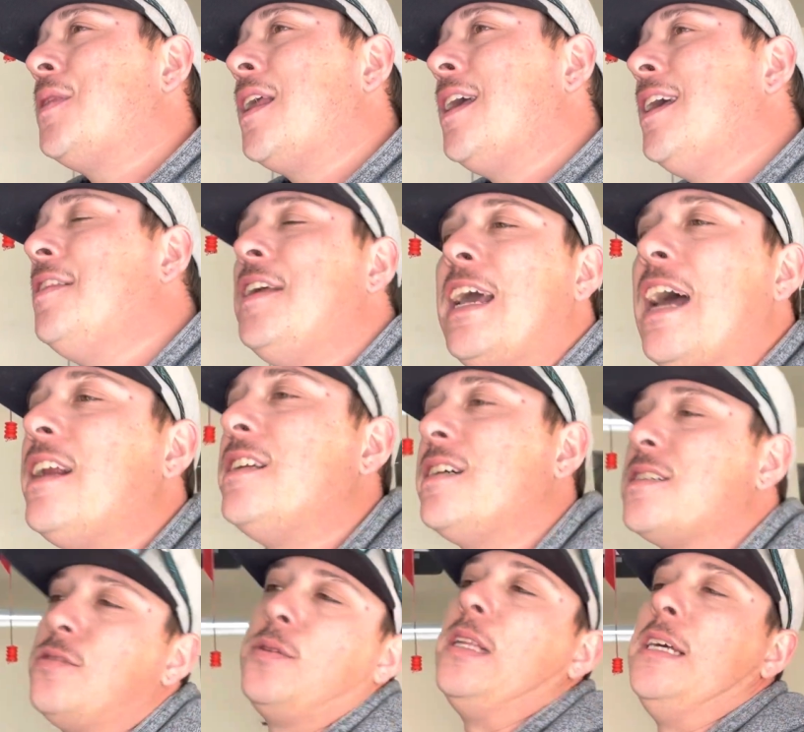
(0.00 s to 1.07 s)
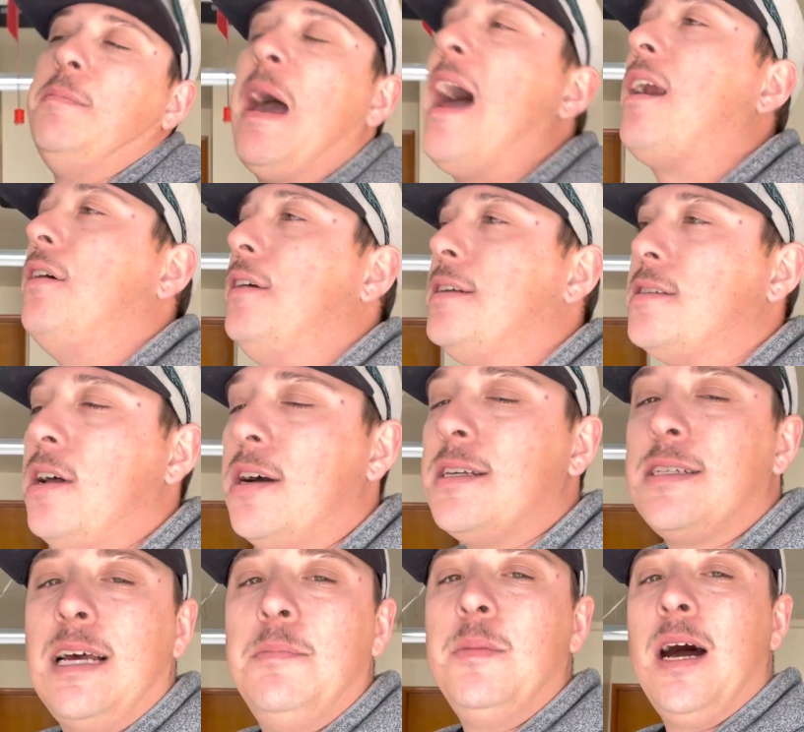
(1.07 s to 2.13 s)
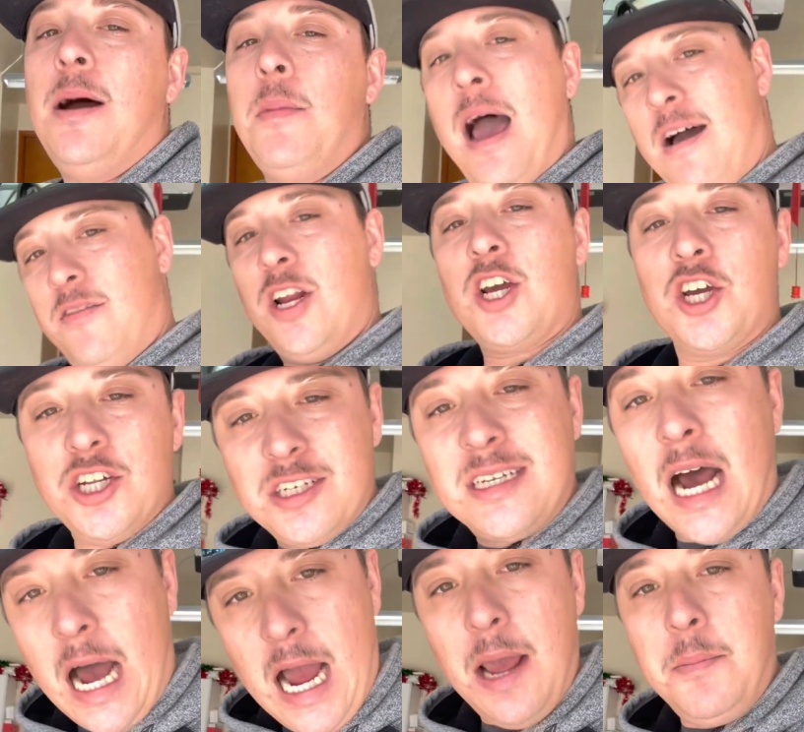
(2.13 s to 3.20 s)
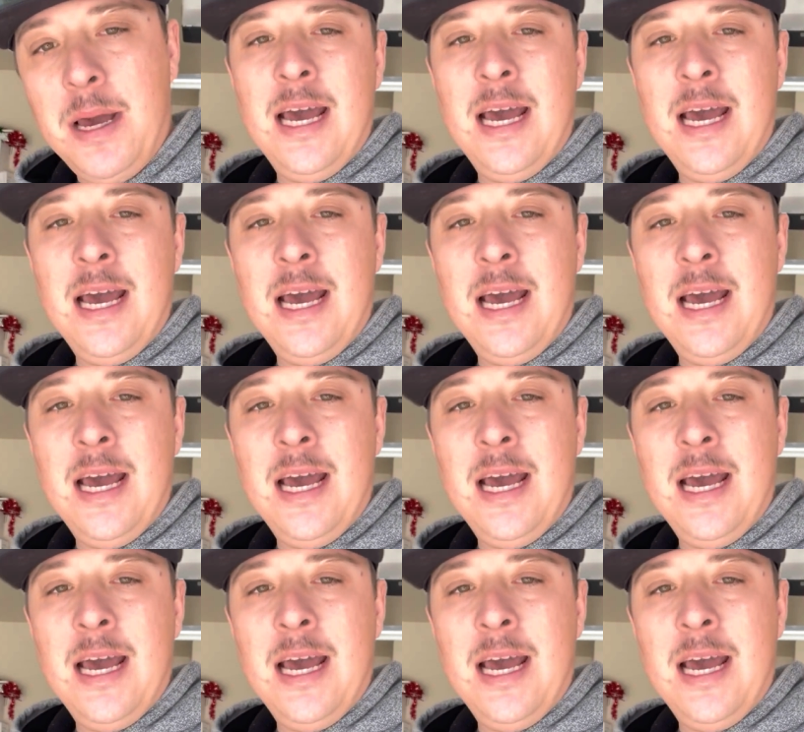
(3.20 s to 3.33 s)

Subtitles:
in the end, it doesn't really matter. As long as I'm having a good time,